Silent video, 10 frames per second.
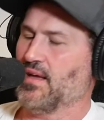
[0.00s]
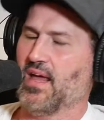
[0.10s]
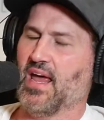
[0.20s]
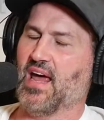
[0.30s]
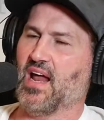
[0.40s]

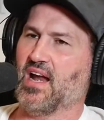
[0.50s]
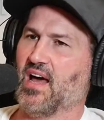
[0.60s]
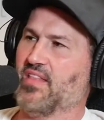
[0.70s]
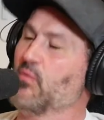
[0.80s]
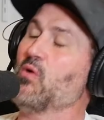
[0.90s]
And
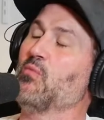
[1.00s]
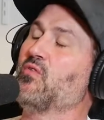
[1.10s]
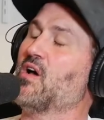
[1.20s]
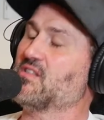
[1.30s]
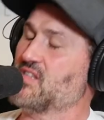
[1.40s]
then we're
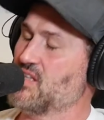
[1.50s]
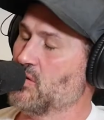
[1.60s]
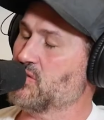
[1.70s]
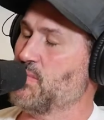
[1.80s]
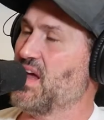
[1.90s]
moving on to the
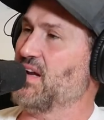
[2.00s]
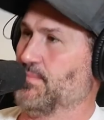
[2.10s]
ultimatum.